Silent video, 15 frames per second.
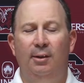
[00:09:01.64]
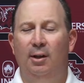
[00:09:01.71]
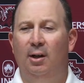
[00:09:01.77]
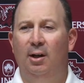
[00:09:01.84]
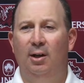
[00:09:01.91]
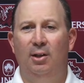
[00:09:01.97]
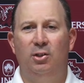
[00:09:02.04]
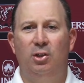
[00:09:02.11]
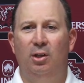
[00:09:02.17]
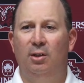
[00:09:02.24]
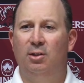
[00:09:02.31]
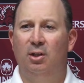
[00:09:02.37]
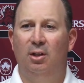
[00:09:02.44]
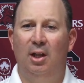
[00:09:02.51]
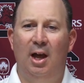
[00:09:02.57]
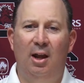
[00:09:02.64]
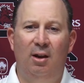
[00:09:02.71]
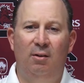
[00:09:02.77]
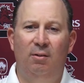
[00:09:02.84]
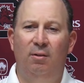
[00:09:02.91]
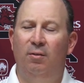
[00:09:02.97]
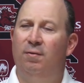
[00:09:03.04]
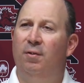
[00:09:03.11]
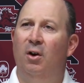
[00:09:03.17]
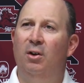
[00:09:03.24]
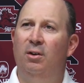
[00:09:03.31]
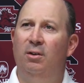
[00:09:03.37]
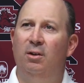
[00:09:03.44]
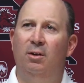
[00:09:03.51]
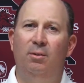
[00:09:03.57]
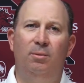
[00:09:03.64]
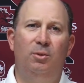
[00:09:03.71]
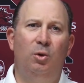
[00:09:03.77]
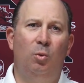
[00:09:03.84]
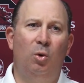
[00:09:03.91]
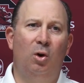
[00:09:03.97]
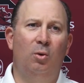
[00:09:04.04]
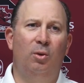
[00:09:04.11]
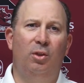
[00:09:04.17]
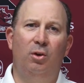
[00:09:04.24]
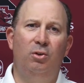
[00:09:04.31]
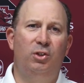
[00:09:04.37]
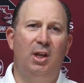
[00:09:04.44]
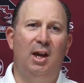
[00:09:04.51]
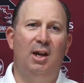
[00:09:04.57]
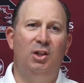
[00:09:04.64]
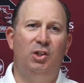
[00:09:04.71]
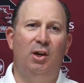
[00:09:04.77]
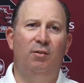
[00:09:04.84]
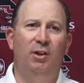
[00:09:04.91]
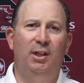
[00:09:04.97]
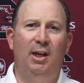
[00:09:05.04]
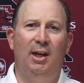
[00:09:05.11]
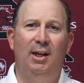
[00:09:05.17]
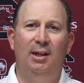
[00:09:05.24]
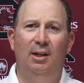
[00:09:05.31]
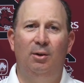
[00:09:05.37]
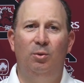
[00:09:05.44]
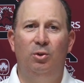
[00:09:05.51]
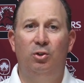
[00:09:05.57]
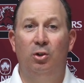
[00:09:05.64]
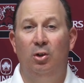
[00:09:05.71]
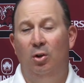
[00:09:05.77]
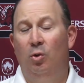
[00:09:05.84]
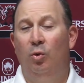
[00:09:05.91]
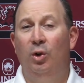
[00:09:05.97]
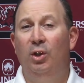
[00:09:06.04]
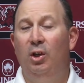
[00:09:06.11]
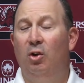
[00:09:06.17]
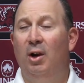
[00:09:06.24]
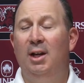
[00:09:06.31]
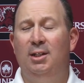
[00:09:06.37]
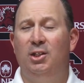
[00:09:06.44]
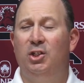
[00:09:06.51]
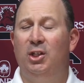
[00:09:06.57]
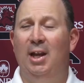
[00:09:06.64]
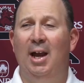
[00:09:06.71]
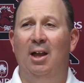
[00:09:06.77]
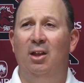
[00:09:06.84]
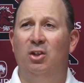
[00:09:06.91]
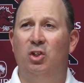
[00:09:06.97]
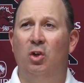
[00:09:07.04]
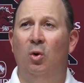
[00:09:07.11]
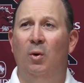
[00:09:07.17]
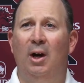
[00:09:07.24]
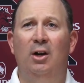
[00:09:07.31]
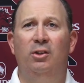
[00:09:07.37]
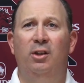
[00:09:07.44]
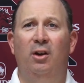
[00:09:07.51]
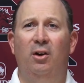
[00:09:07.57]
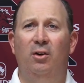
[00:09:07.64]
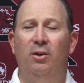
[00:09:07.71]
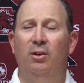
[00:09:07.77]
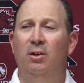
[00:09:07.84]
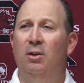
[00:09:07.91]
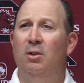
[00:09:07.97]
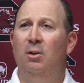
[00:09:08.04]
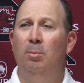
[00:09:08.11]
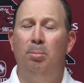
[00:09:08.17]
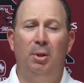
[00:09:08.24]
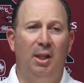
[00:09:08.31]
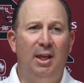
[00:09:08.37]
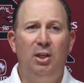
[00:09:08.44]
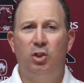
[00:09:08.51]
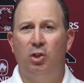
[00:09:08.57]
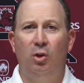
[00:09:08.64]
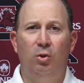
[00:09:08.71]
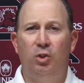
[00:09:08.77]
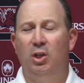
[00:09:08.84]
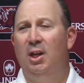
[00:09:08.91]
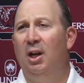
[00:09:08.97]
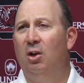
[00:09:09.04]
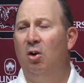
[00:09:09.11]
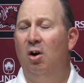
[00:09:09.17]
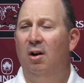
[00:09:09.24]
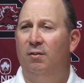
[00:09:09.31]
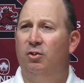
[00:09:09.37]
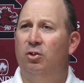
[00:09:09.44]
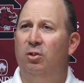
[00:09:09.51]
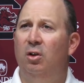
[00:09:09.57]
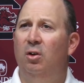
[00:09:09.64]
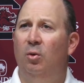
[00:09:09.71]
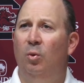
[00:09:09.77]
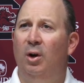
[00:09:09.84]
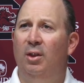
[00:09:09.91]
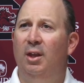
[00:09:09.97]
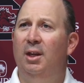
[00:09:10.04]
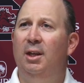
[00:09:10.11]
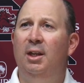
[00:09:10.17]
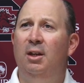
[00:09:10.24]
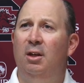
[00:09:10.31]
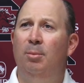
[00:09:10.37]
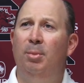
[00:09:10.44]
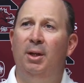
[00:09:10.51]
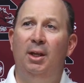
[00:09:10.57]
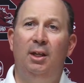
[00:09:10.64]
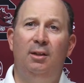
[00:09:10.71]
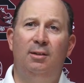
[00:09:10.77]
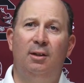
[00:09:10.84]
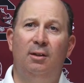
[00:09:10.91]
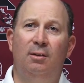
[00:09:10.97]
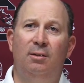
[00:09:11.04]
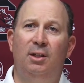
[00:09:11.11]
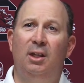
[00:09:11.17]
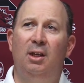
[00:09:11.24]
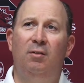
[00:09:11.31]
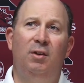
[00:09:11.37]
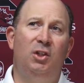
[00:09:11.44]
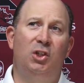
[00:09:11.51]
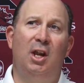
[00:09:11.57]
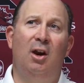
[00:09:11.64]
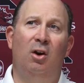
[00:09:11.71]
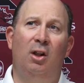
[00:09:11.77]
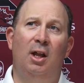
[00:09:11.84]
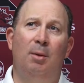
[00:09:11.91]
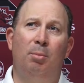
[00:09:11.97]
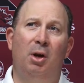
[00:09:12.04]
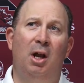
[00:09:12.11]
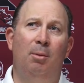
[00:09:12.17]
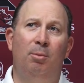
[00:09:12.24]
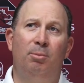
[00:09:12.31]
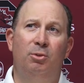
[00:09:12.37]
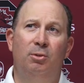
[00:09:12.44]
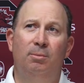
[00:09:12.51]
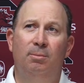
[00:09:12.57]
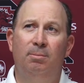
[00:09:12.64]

It's a lot of fun to work with those guys every day, and it was really great to see Alex go out there and place those kickoffs where they needed to be to give East Carolina problems.